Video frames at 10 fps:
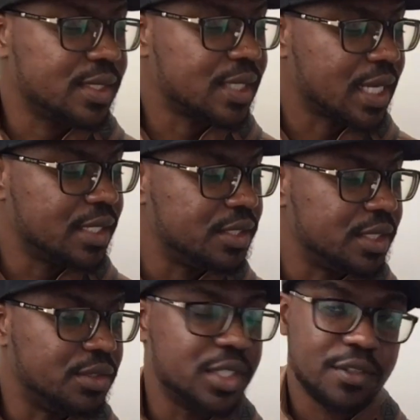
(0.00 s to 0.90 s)
to the 2nd
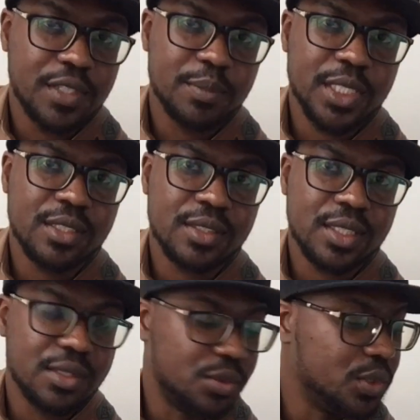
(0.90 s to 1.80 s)
degree of the major
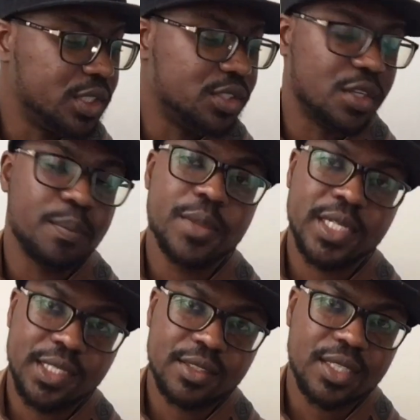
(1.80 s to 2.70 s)
scale, which is a
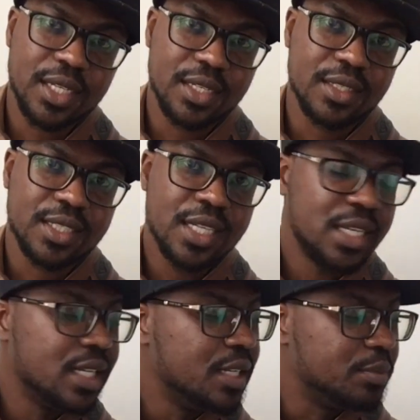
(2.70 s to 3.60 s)
major 2nd,
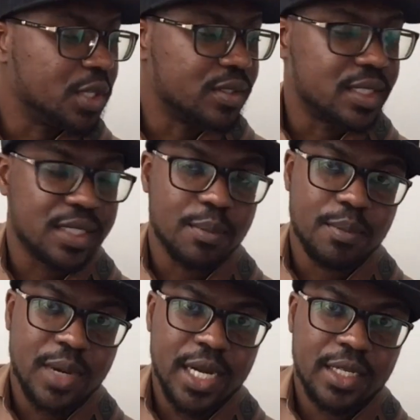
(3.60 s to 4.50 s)
because it's a
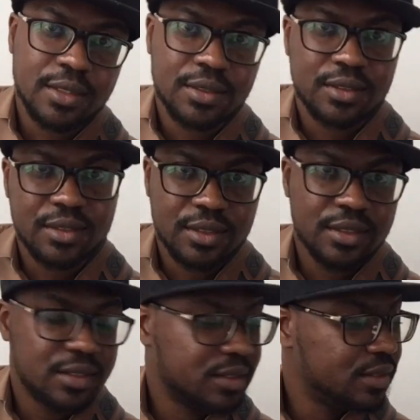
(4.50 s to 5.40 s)
minor
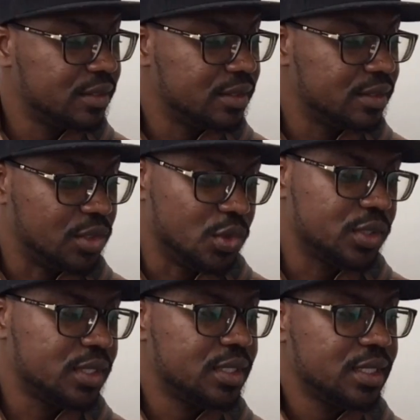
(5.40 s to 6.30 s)

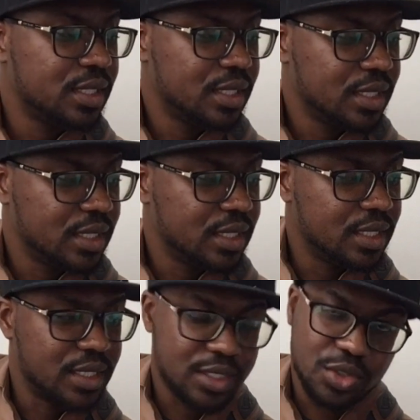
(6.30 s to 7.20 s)
note,
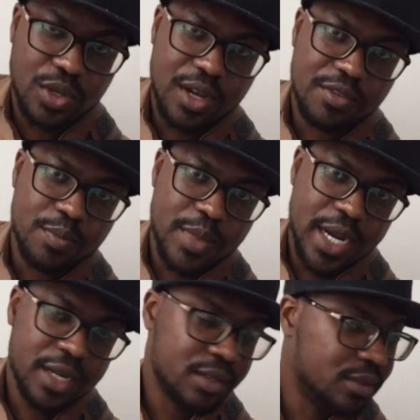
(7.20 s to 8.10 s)
it will have a
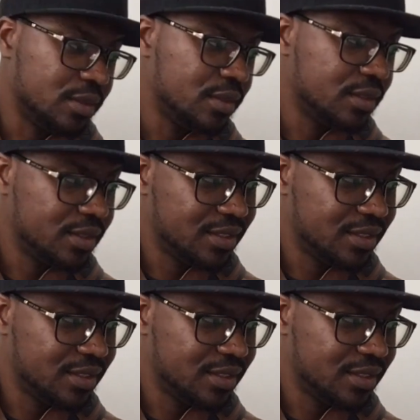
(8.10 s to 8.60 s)
minor